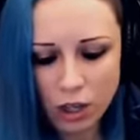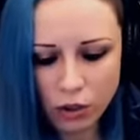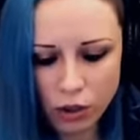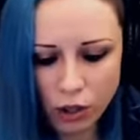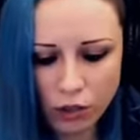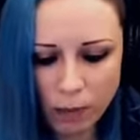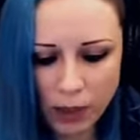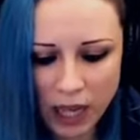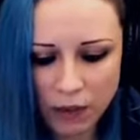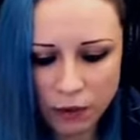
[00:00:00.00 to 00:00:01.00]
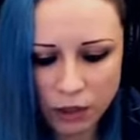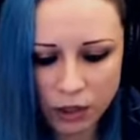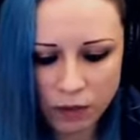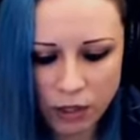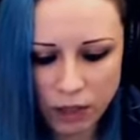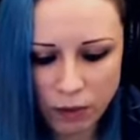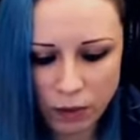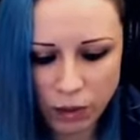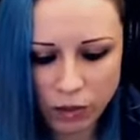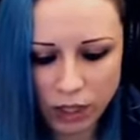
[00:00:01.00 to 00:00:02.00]
You know the plan for the queen, we
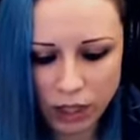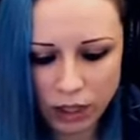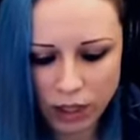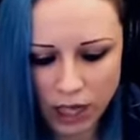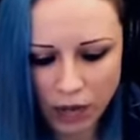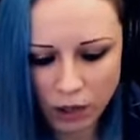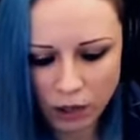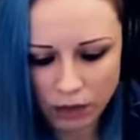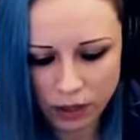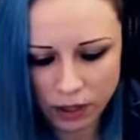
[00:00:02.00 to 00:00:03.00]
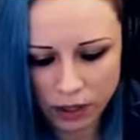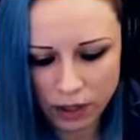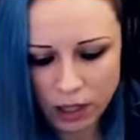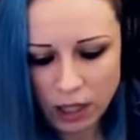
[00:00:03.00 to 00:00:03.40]
want to get a town hall with her.